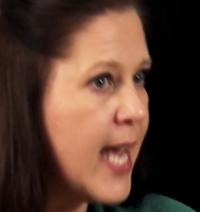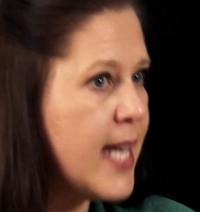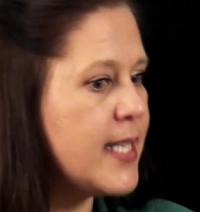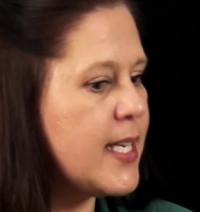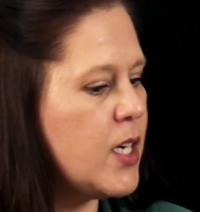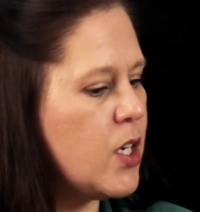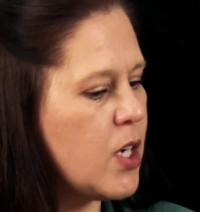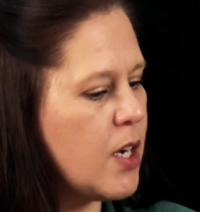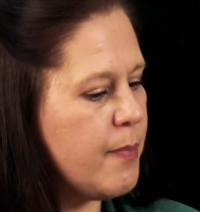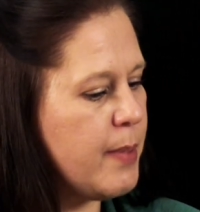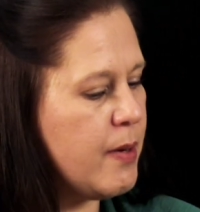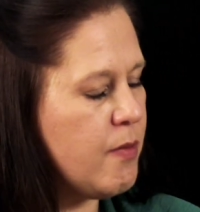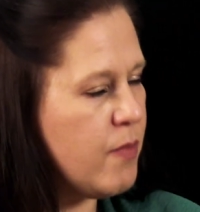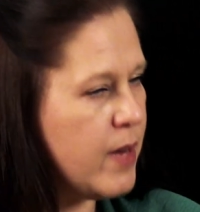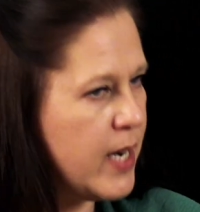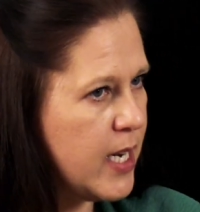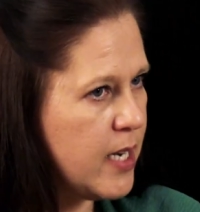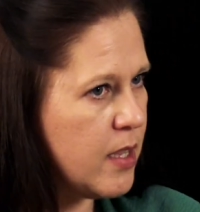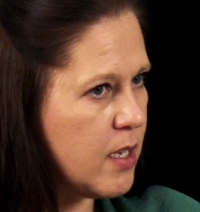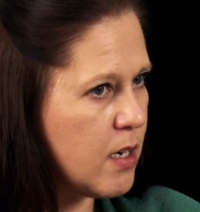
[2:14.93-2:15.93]
Say, look, I've been
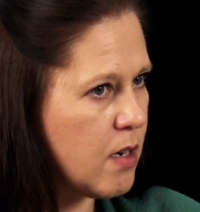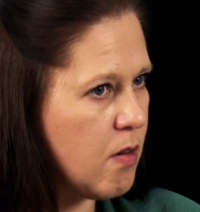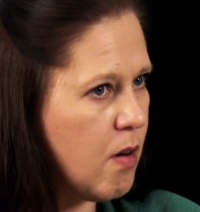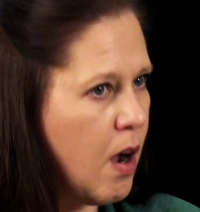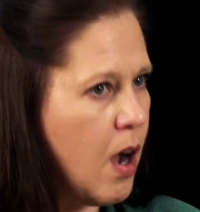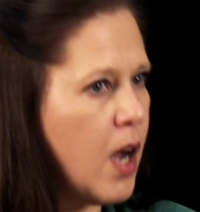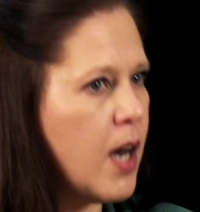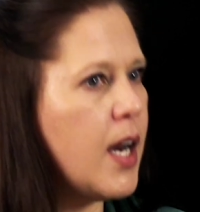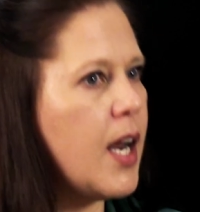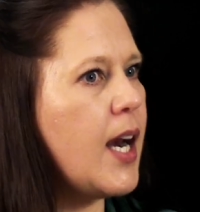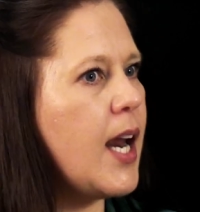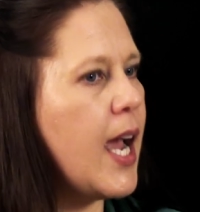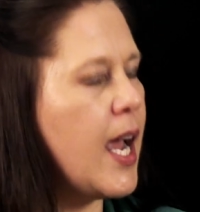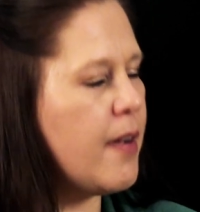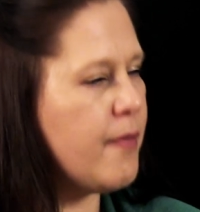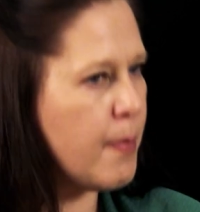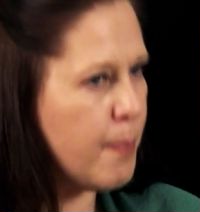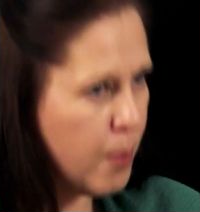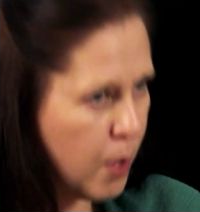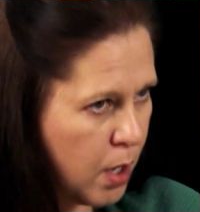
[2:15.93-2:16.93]
reading the Quran and I
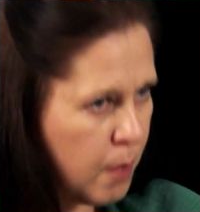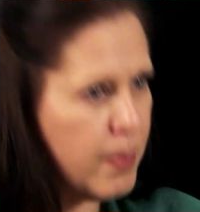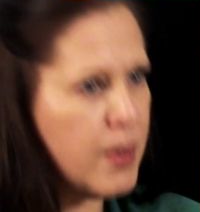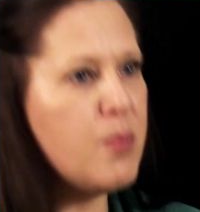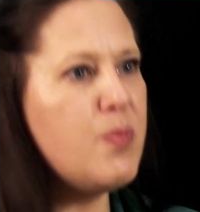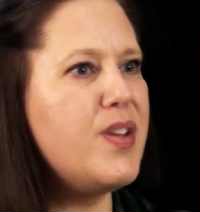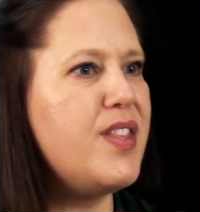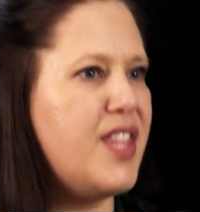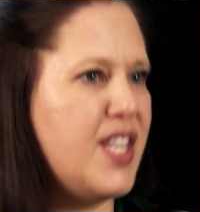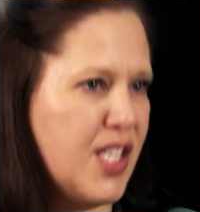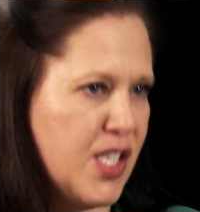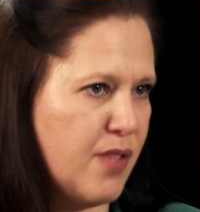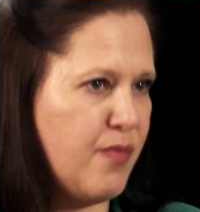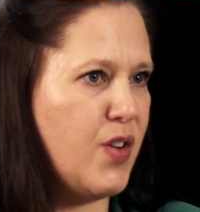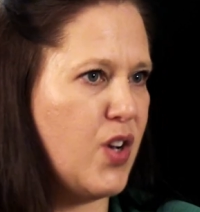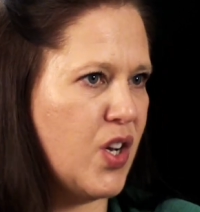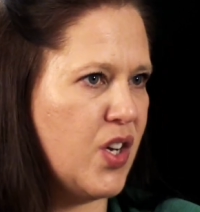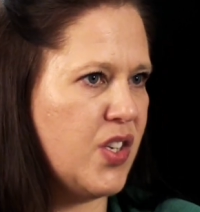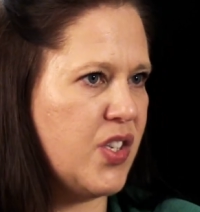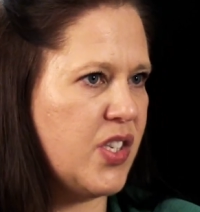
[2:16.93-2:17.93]
have a problem with this
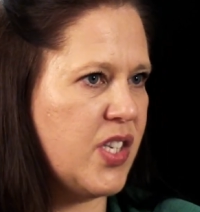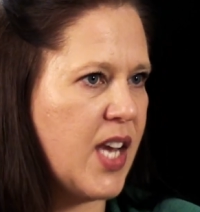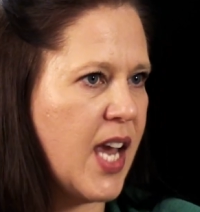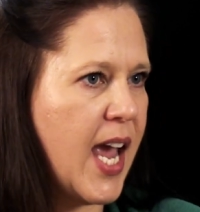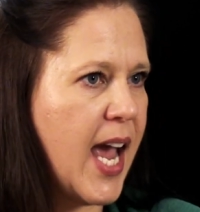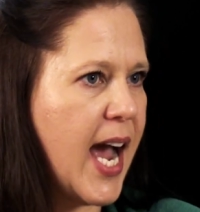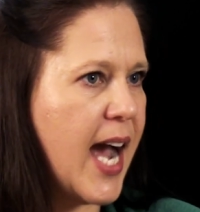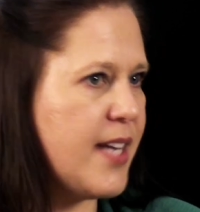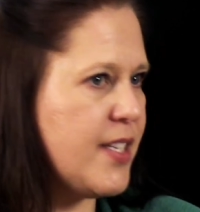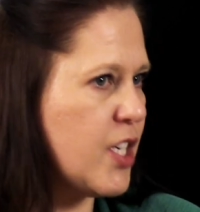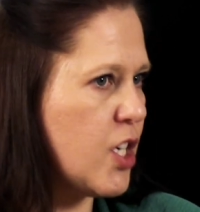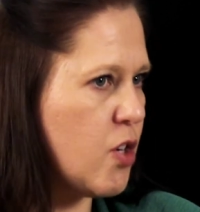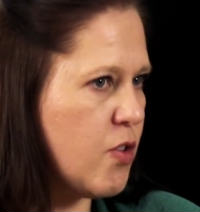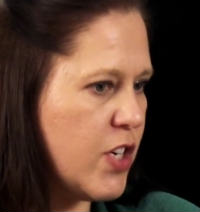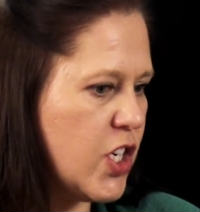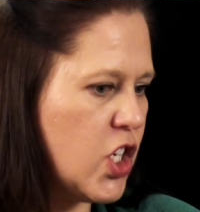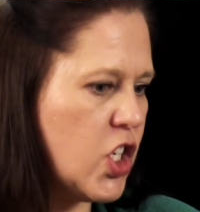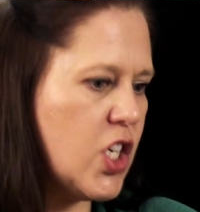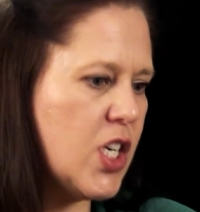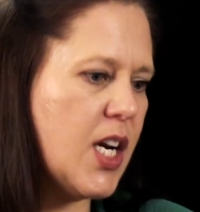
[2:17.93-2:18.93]
verse. As a
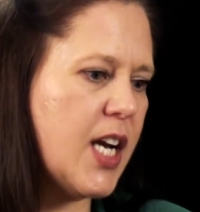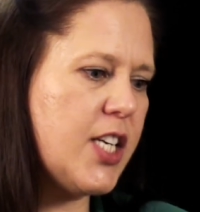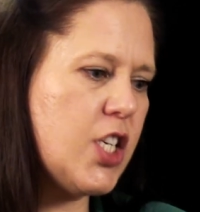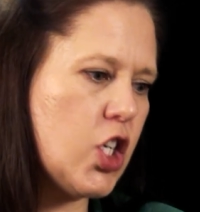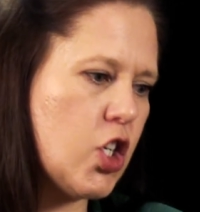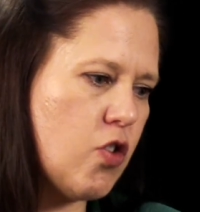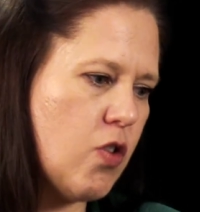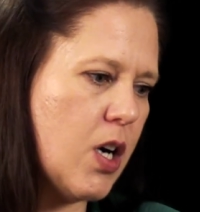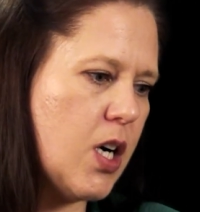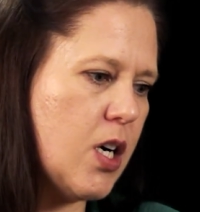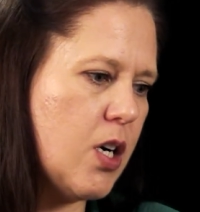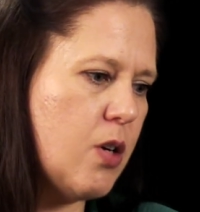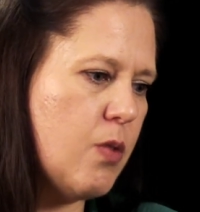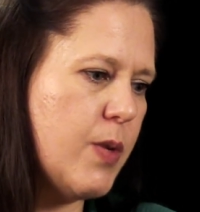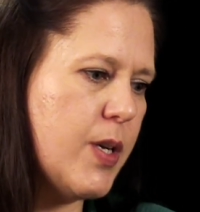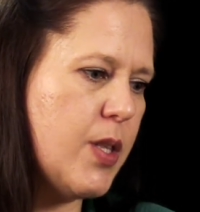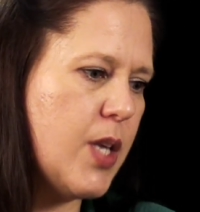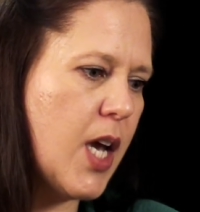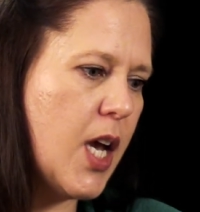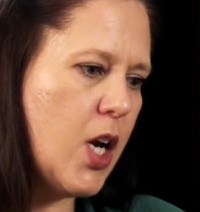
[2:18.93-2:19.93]
Christian, I struggle
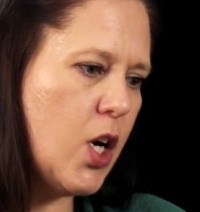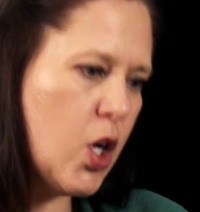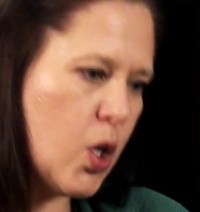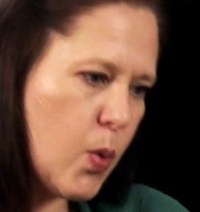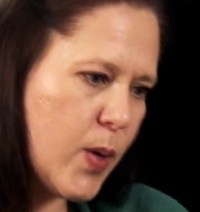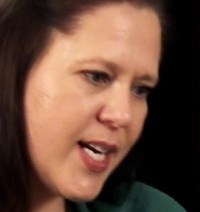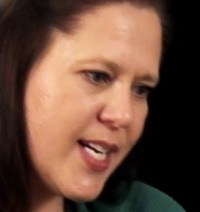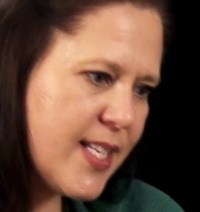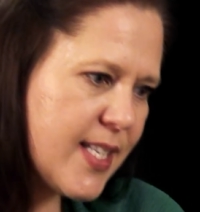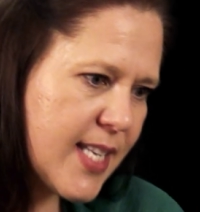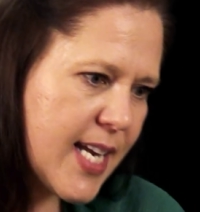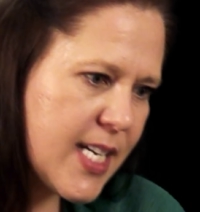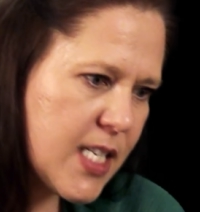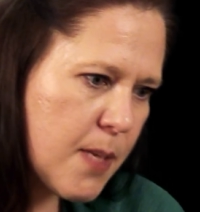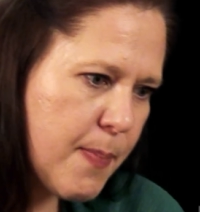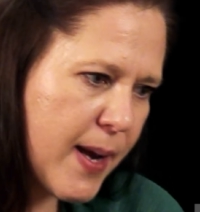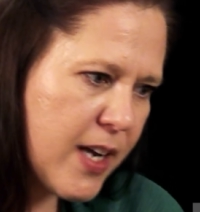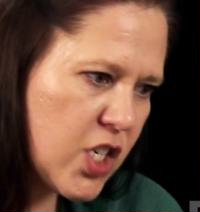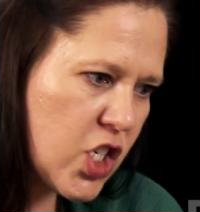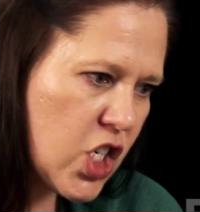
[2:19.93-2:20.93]
with, look what it says
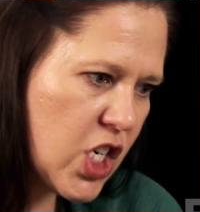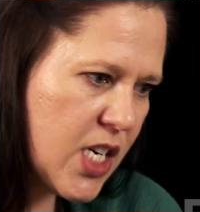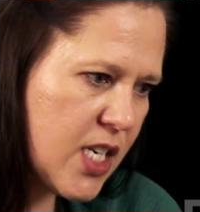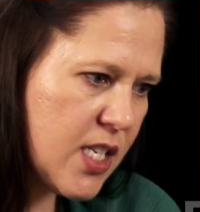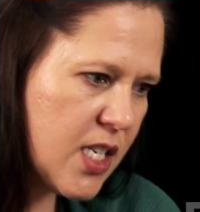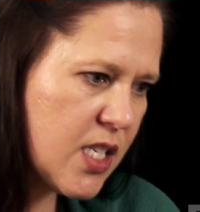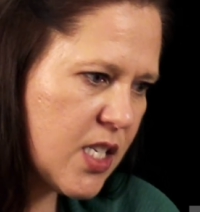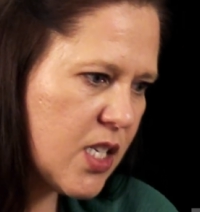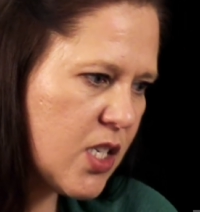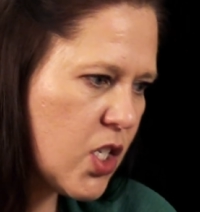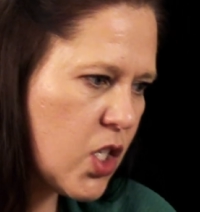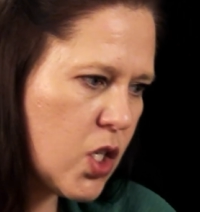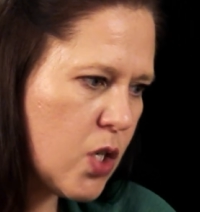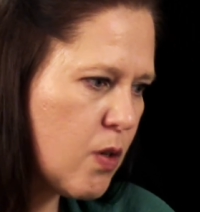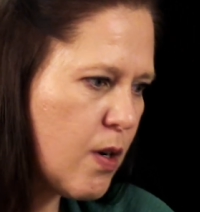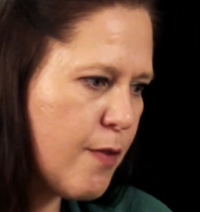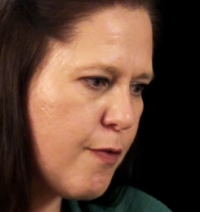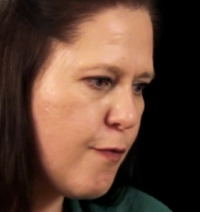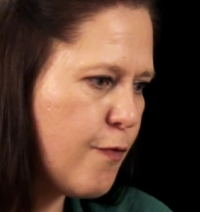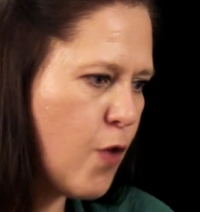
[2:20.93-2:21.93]
about Jesus in
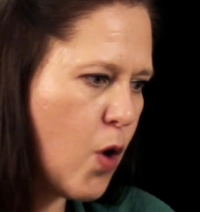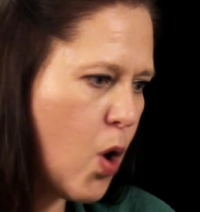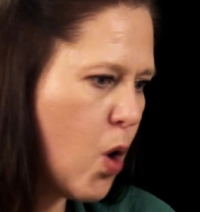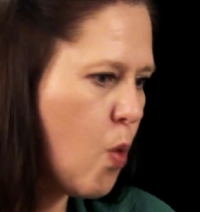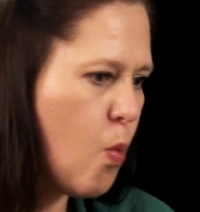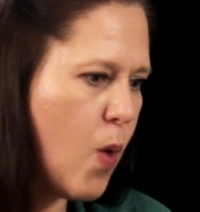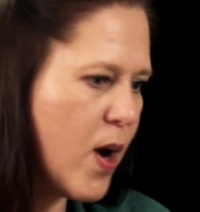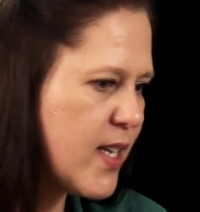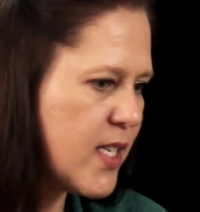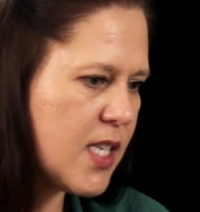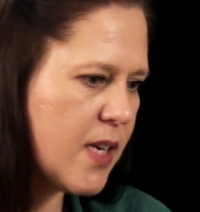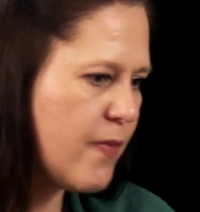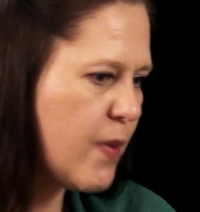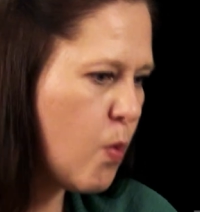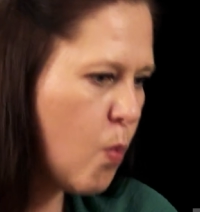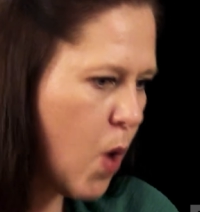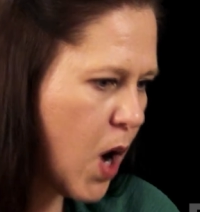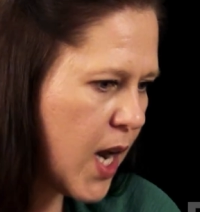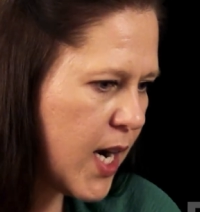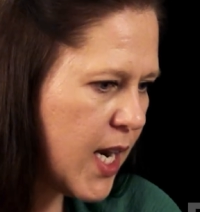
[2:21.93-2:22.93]
Surah 4,
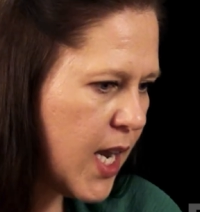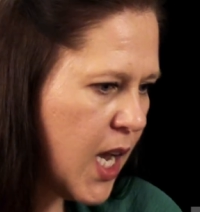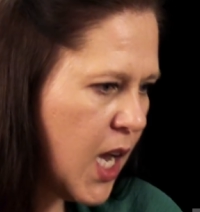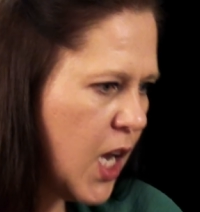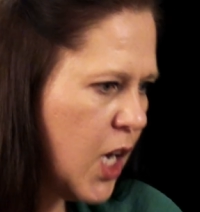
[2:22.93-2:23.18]
171.